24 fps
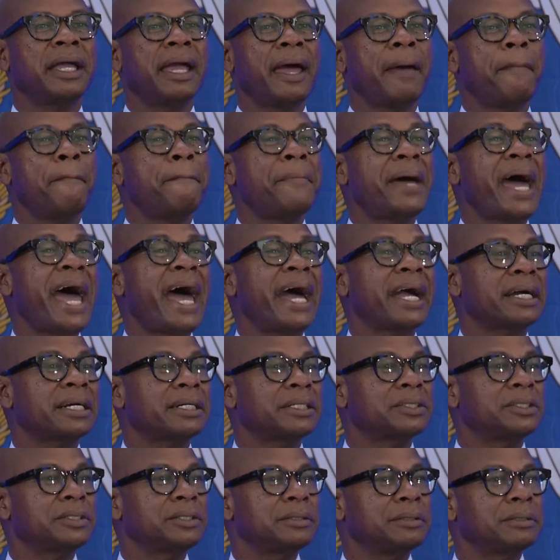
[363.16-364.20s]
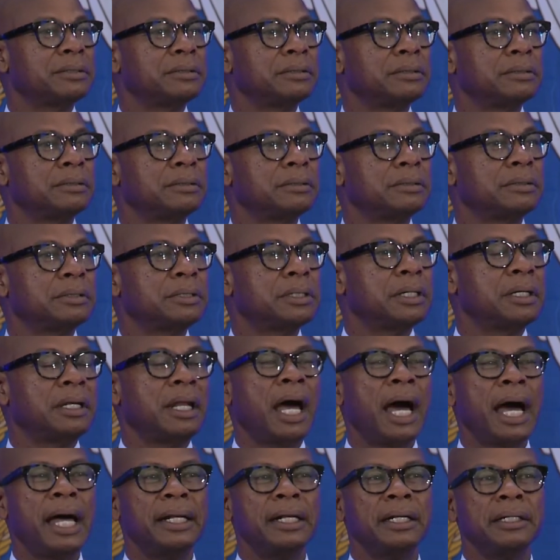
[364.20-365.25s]
get back to
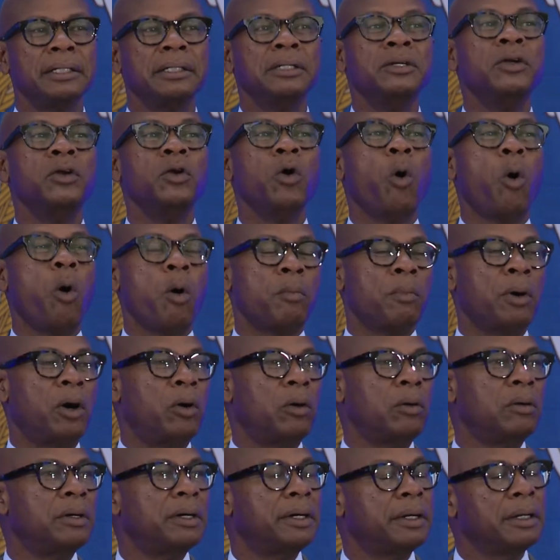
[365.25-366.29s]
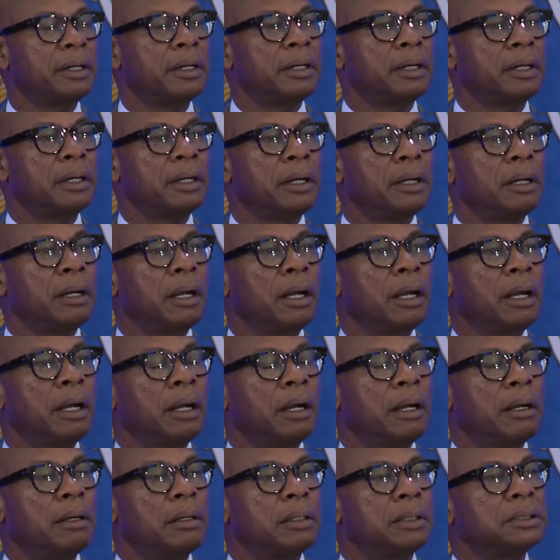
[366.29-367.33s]
not normal,
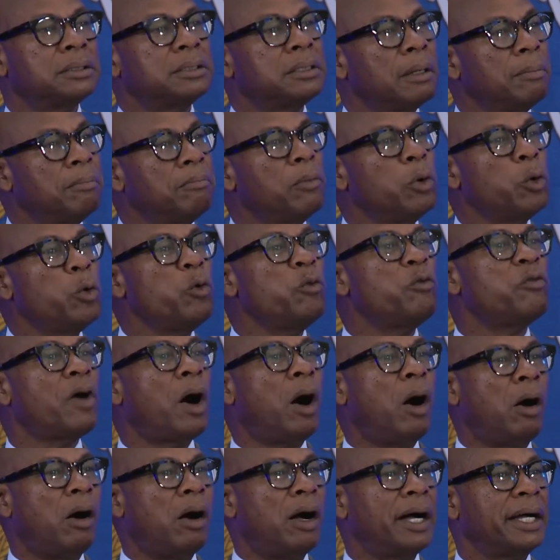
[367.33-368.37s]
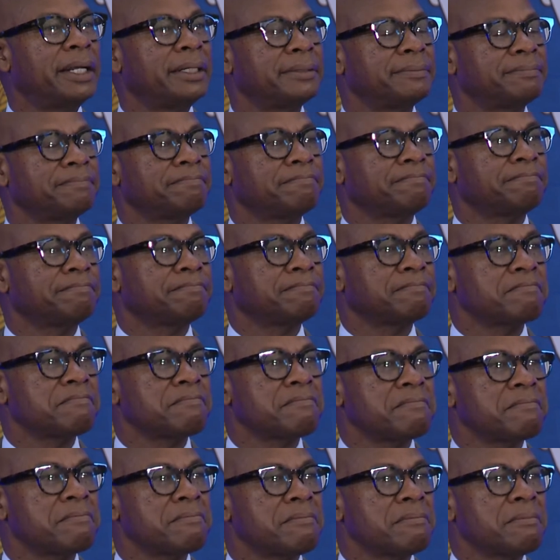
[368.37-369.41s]
to move on
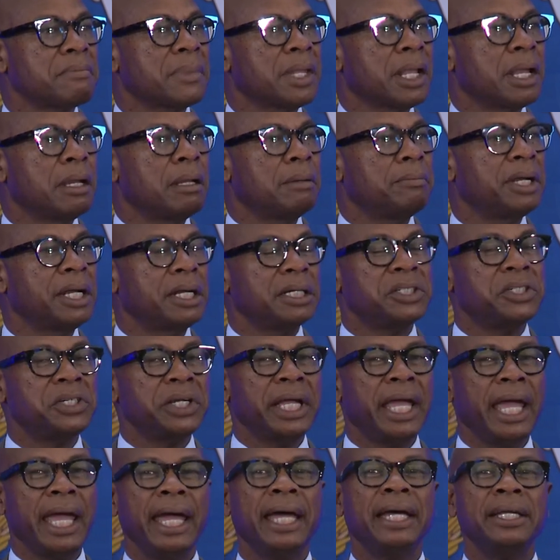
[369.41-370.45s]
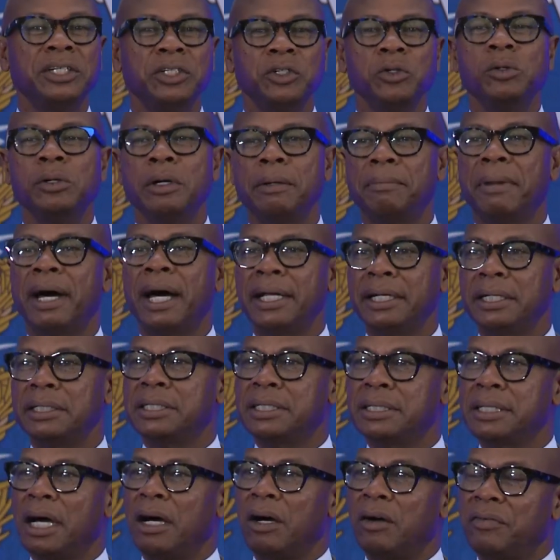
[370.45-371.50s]
because you can't do it by
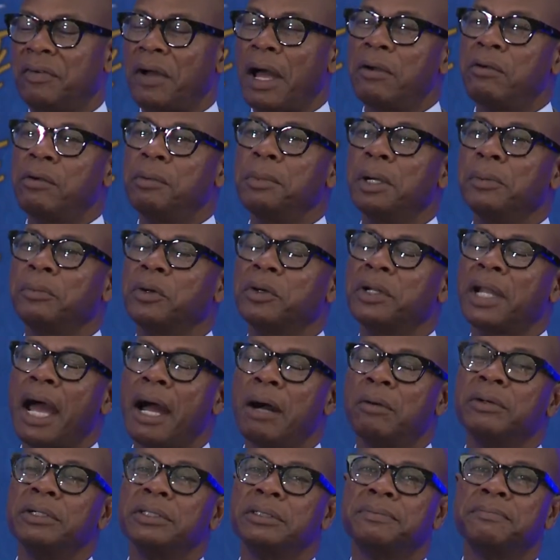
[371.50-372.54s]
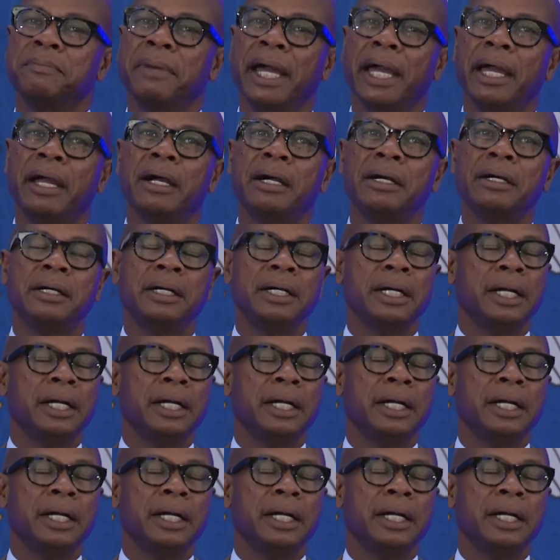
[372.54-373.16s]
yourself. I remember when I was mayor,